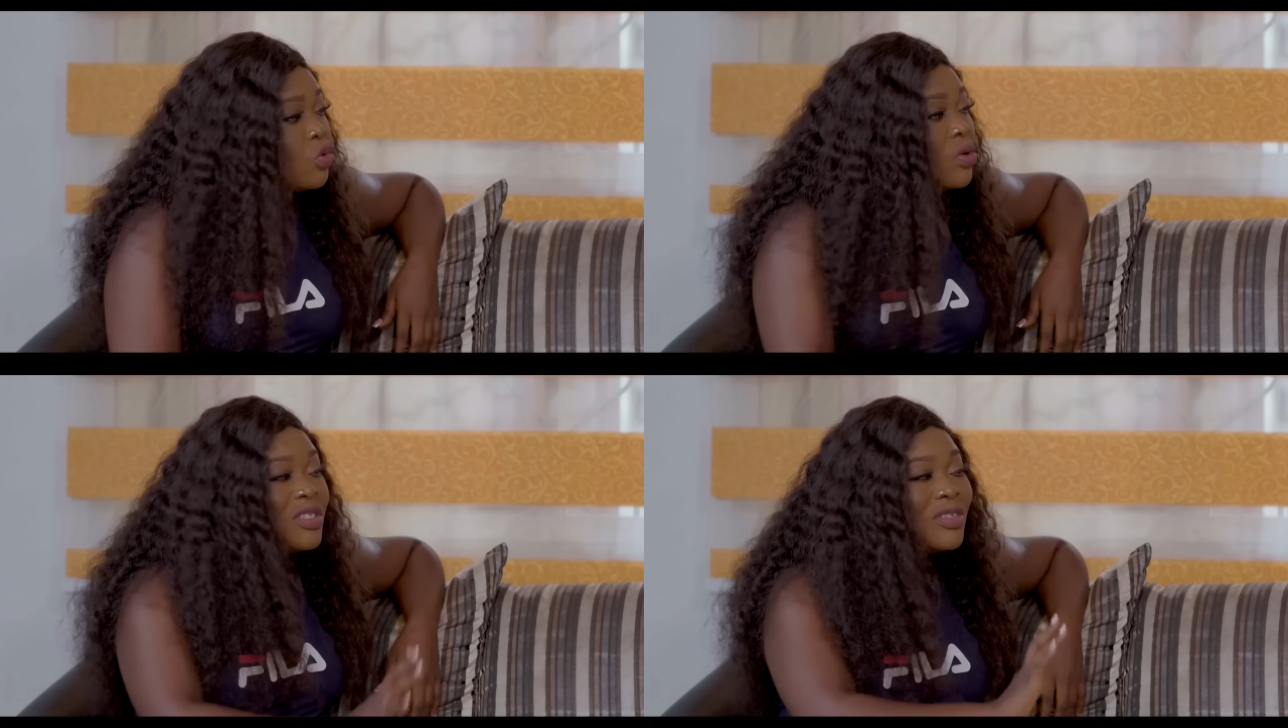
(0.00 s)

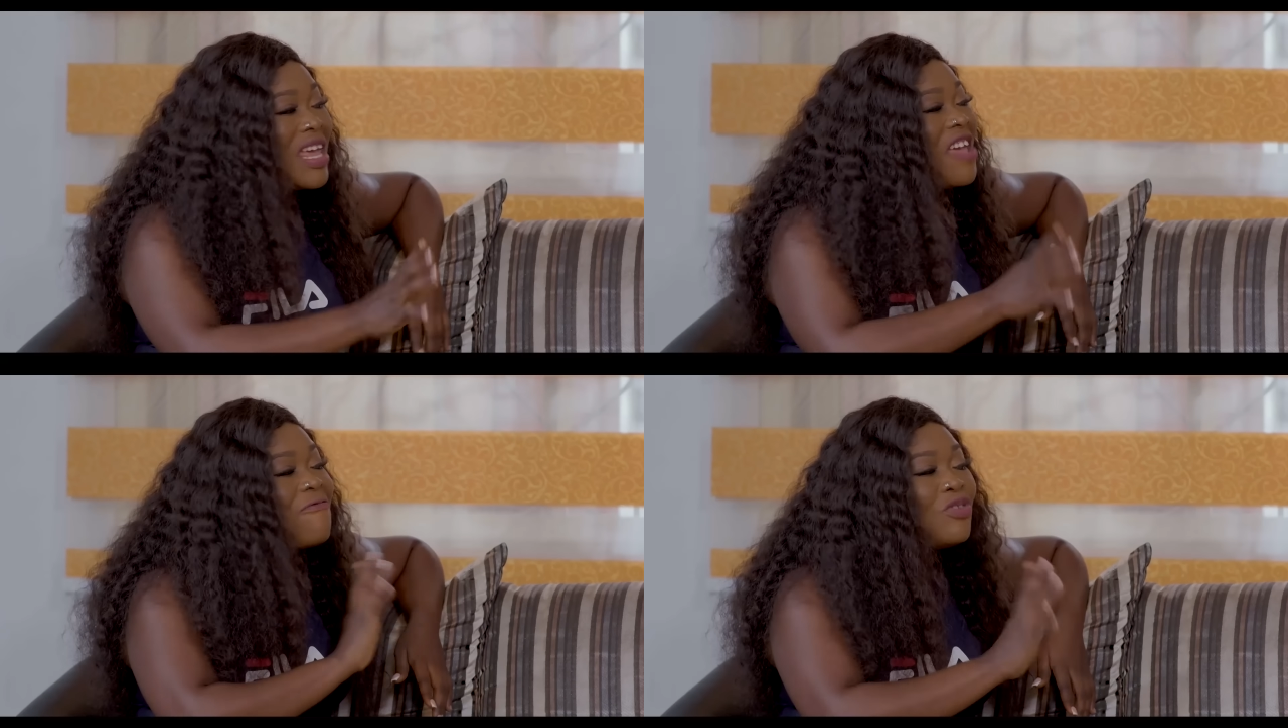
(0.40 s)
Don't
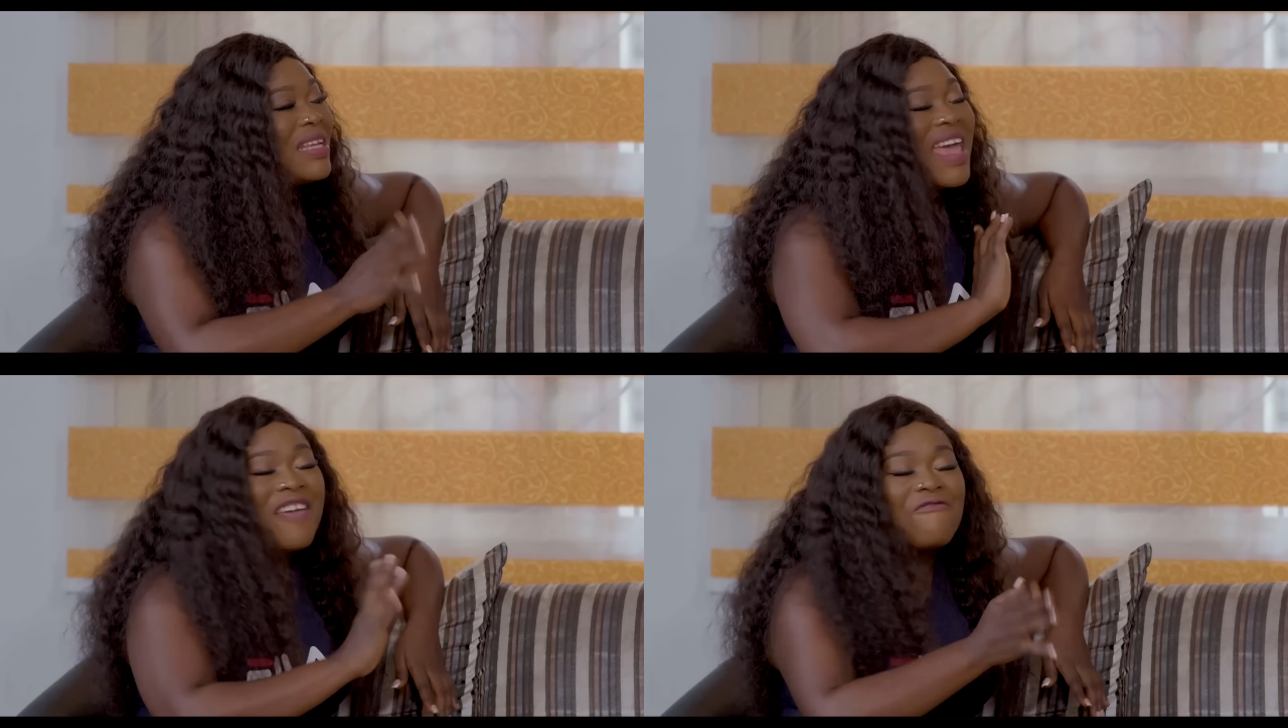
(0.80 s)

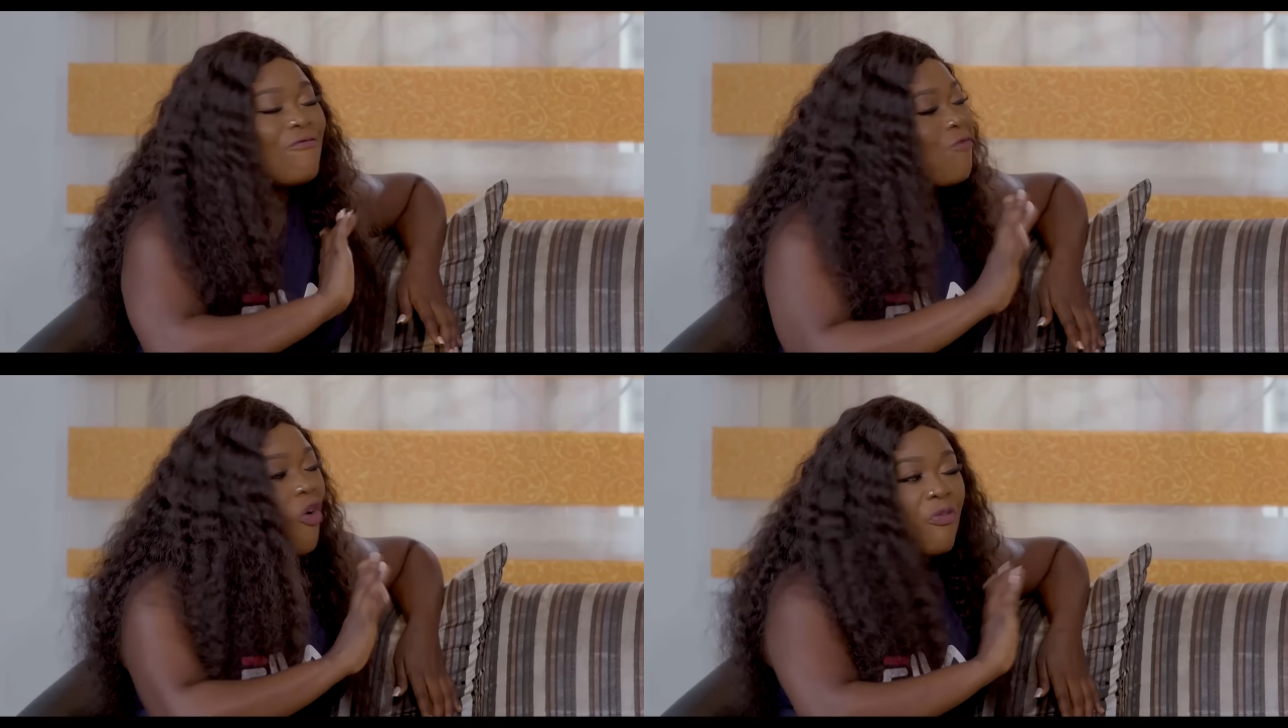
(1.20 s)
even
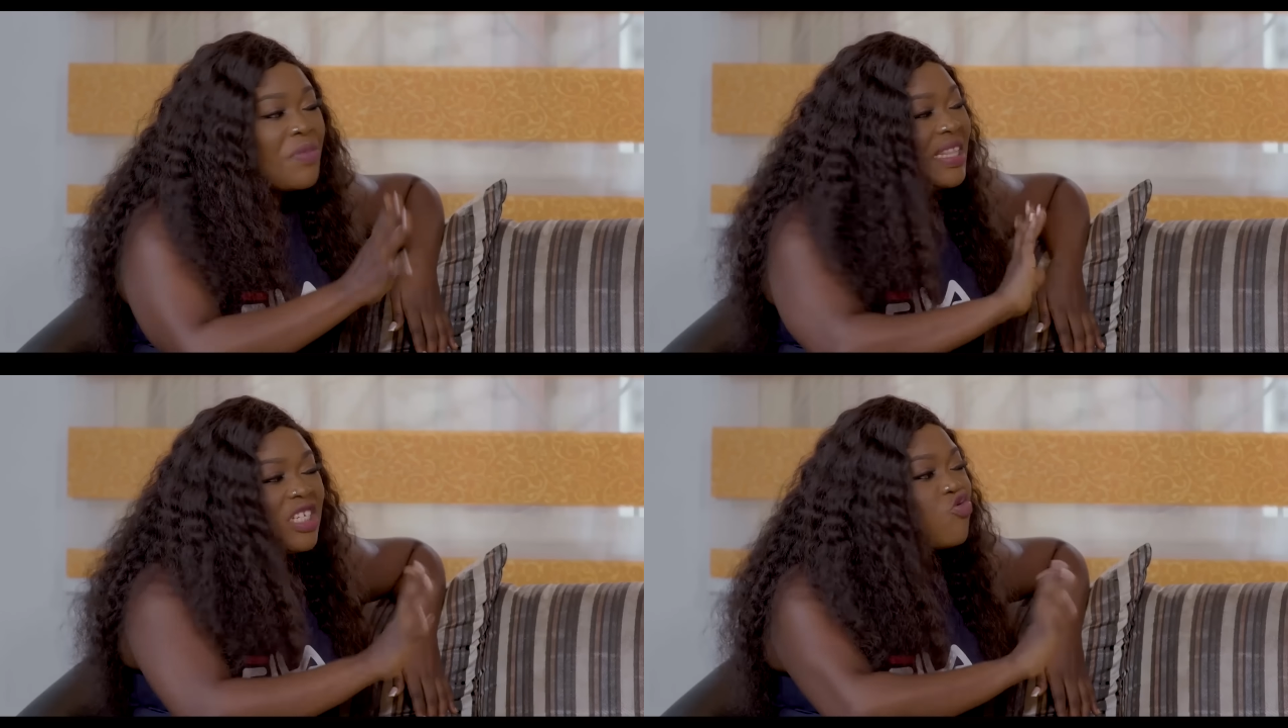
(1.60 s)
involve
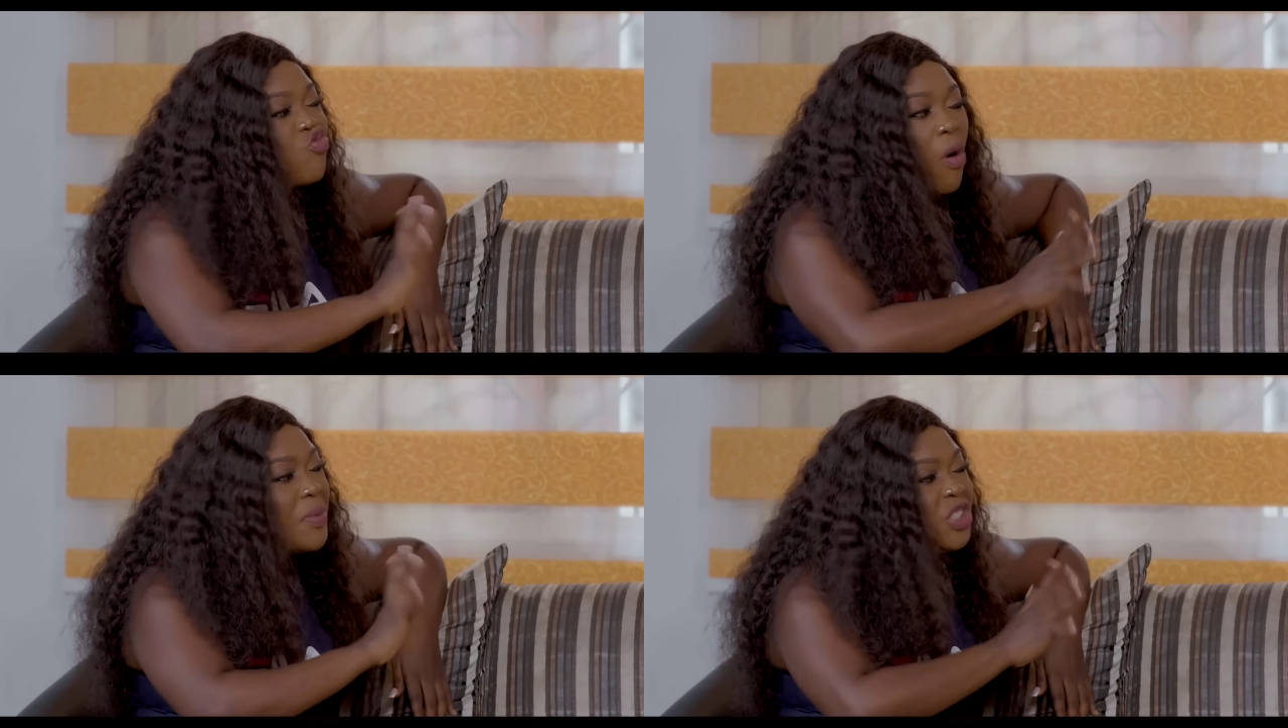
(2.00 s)
me in this
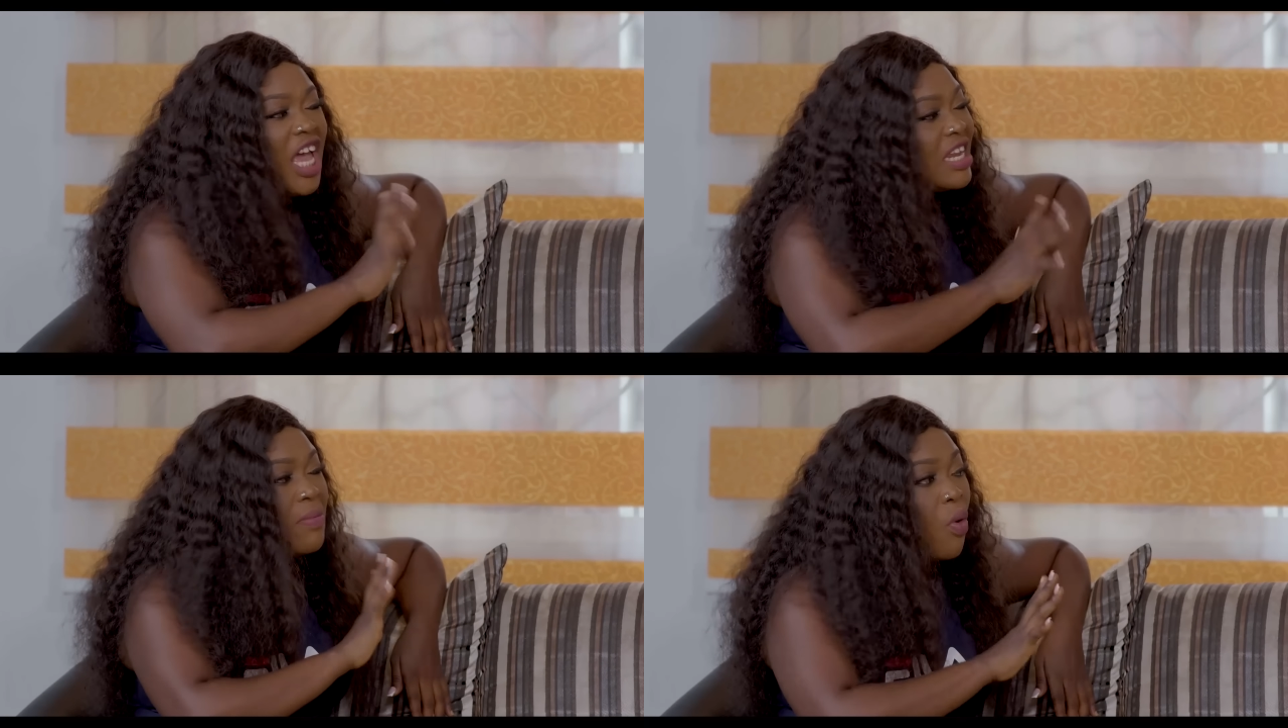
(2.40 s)

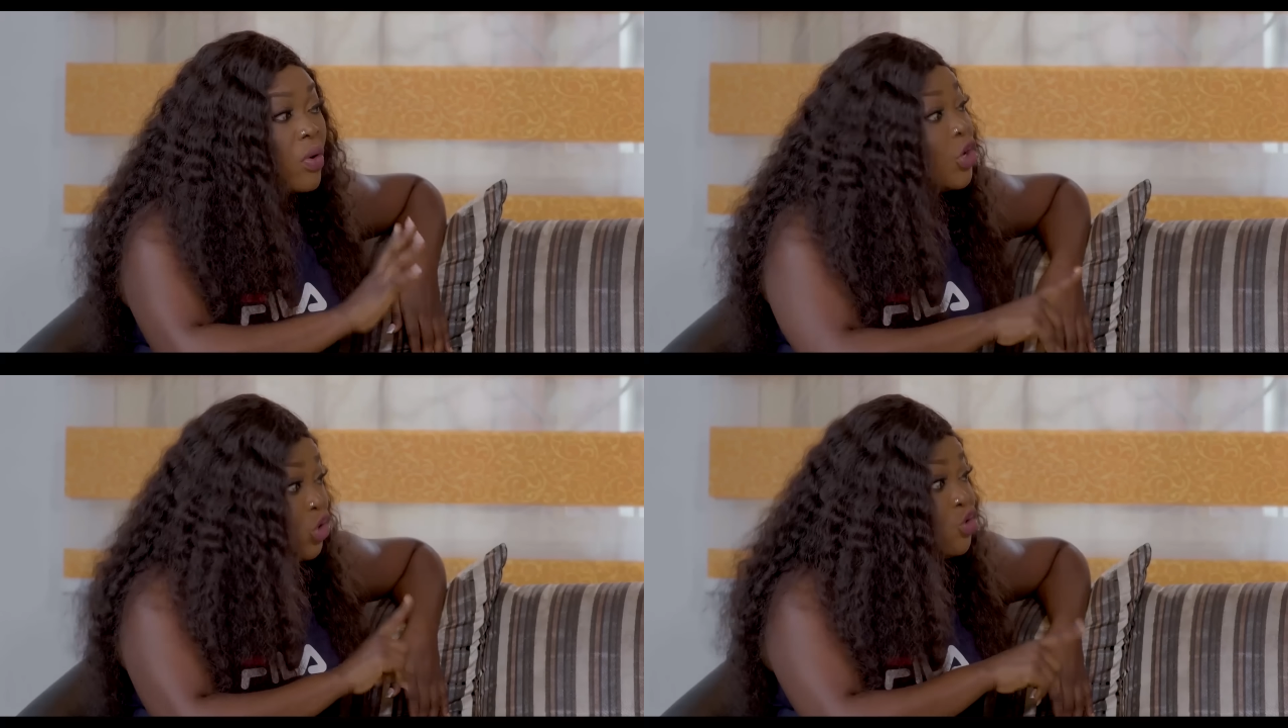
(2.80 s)
rubbish
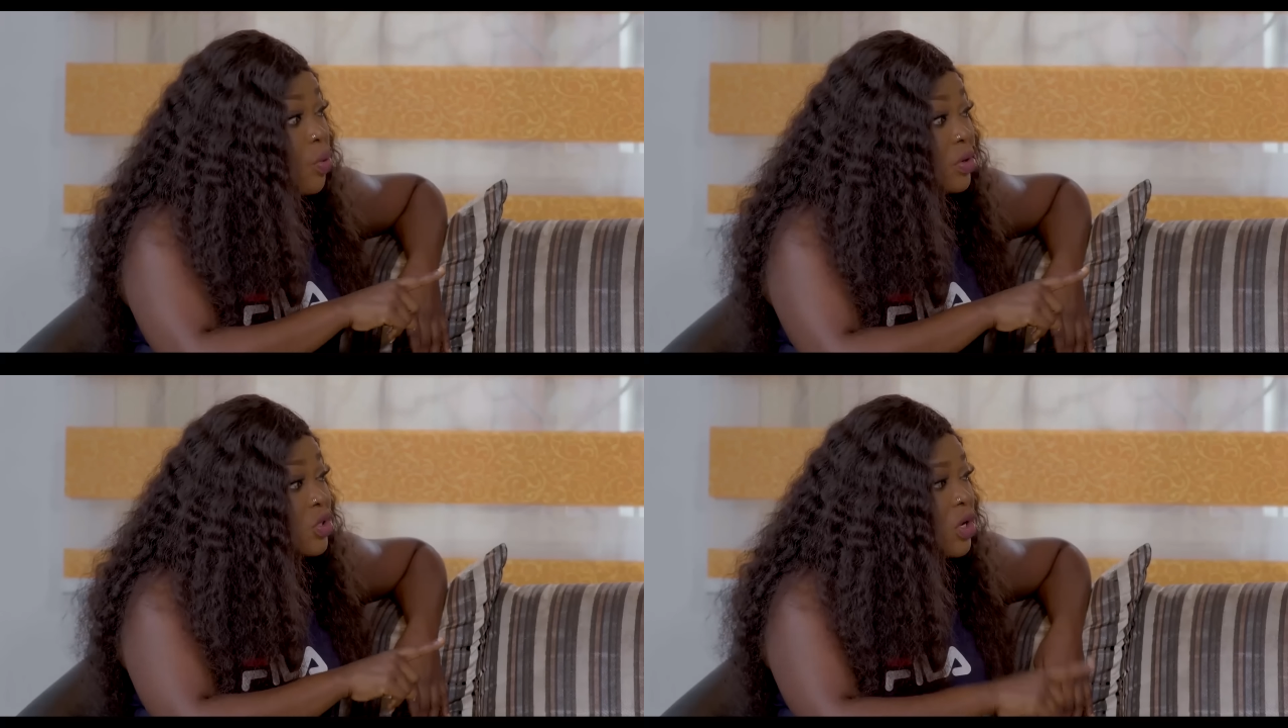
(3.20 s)
anymore. You
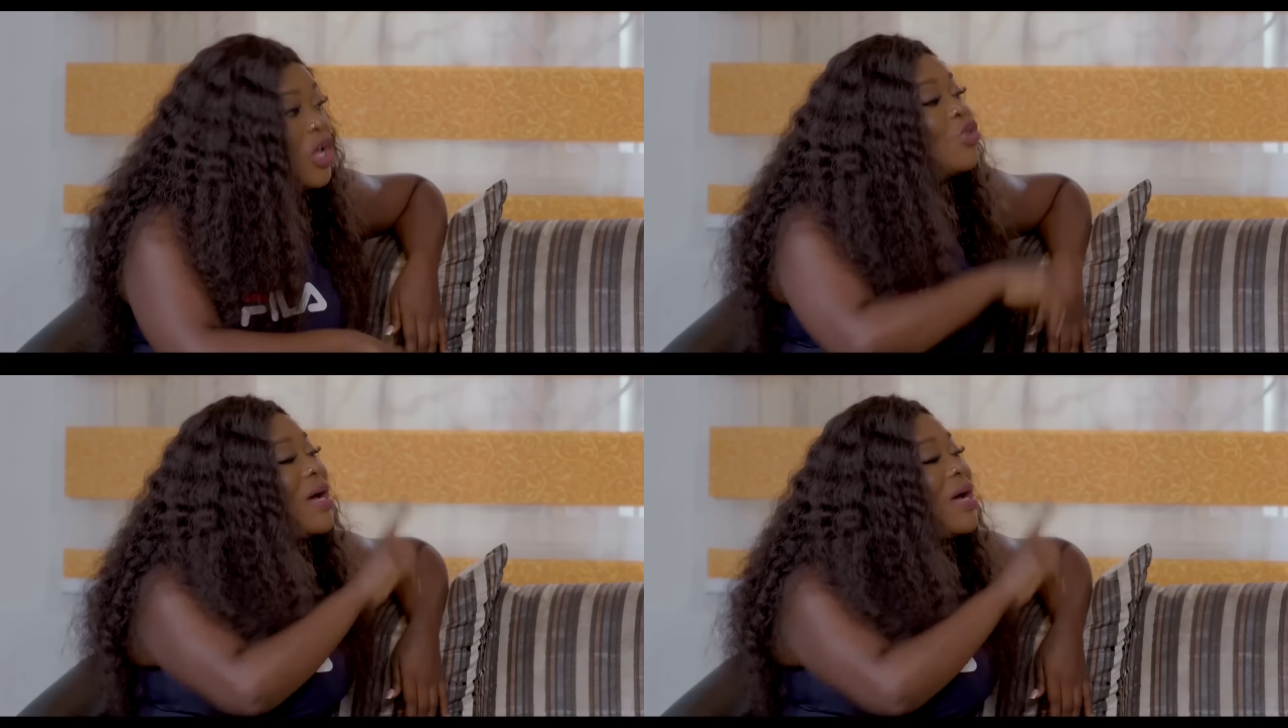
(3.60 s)
know what?